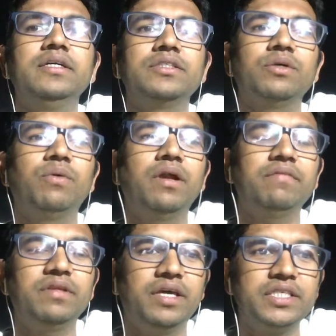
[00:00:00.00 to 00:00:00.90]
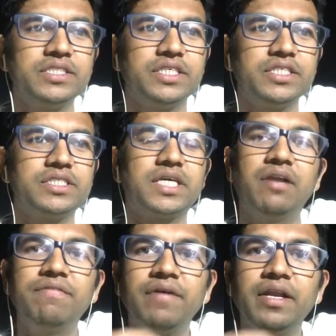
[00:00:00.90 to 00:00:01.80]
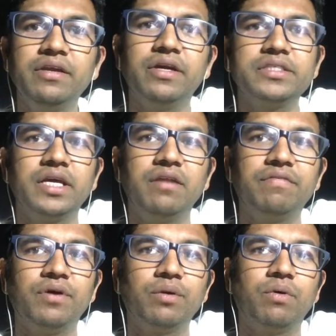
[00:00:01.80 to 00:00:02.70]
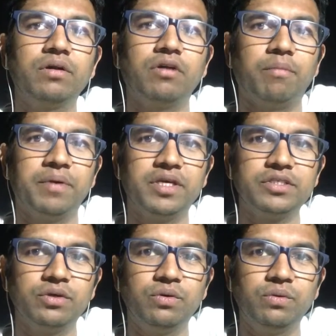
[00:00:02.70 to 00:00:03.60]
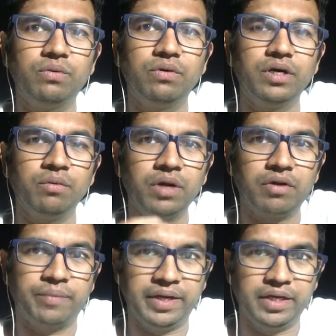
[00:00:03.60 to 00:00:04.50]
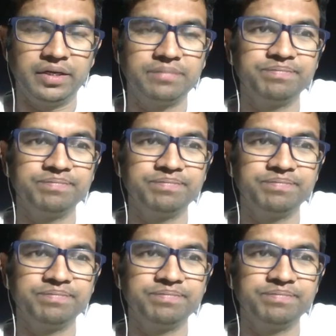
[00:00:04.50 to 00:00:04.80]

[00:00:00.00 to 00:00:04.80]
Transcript: So one of the things is confine yourself on what topics you want to read.